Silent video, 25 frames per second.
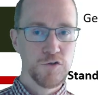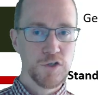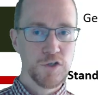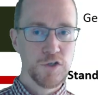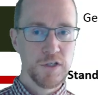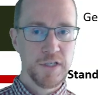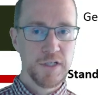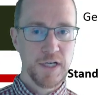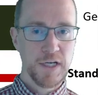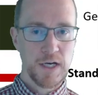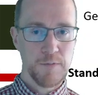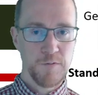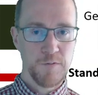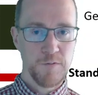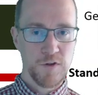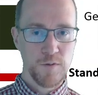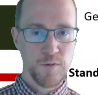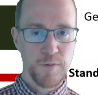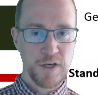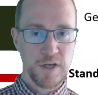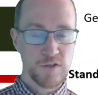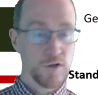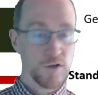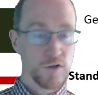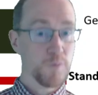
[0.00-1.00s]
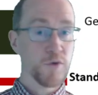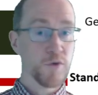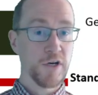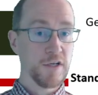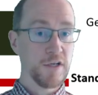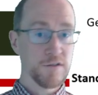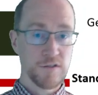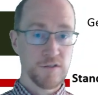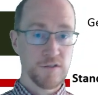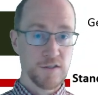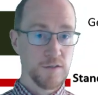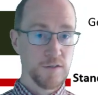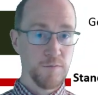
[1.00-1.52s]
come with a base operating
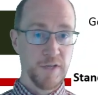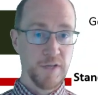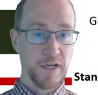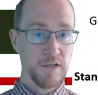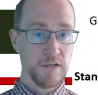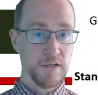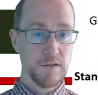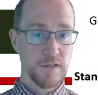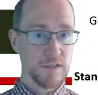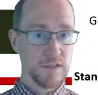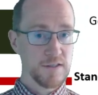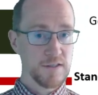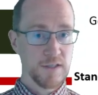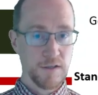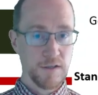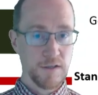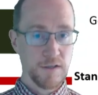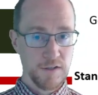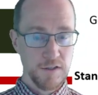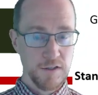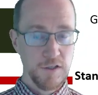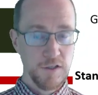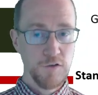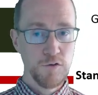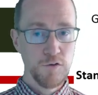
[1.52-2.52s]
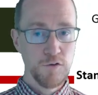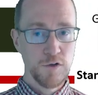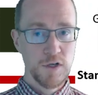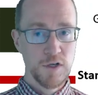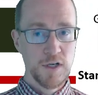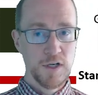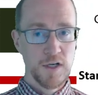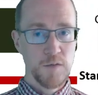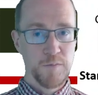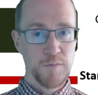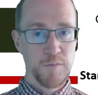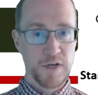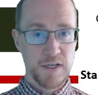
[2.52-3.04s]
system layer. That's nothing new.
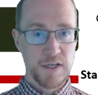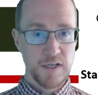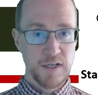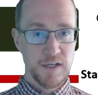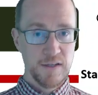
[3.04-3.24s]
But the